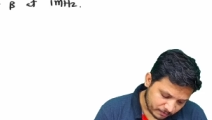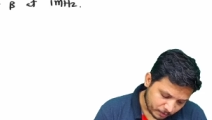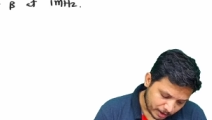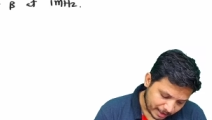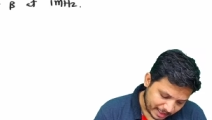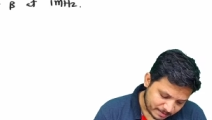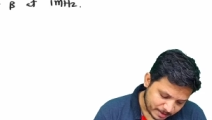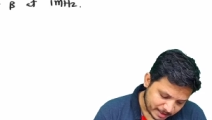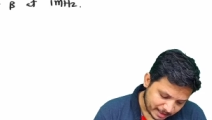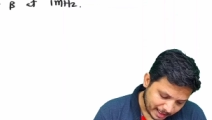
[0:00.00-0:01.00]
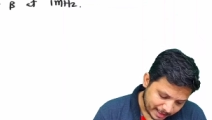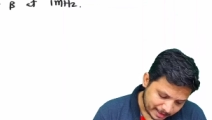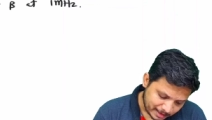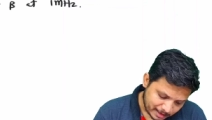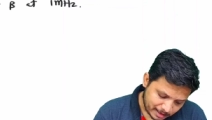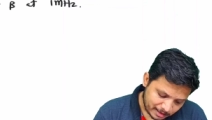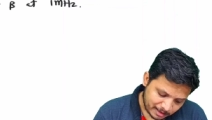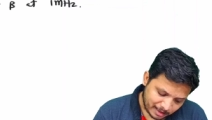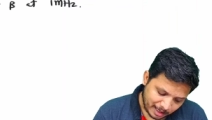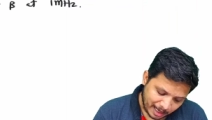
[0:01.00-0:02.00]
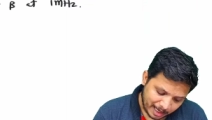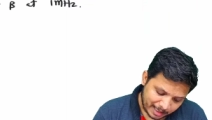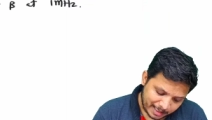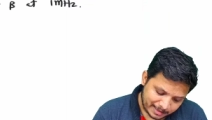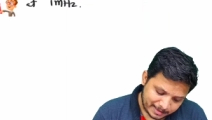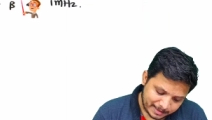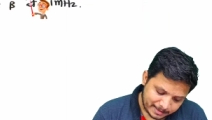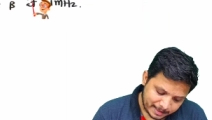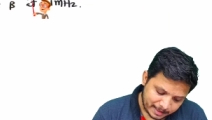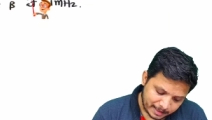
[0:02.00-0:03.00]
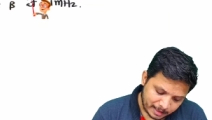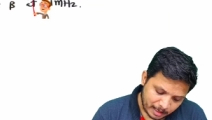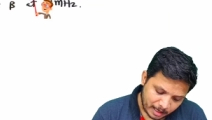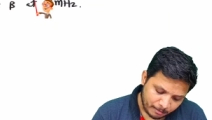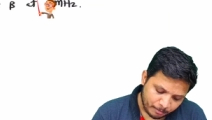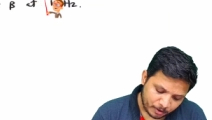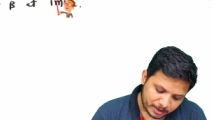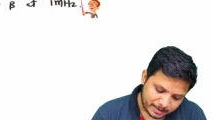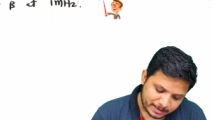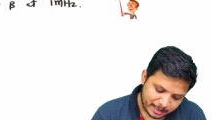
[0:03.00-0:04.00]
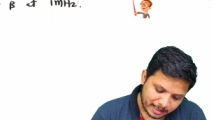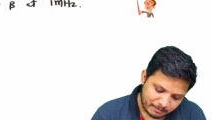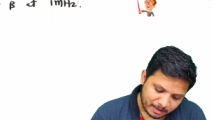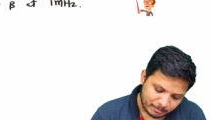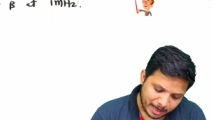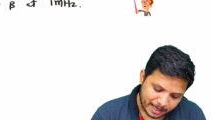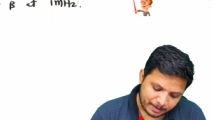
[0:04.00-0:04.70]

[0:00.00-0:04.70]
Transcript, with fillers: for a transmission line R L G C components are given by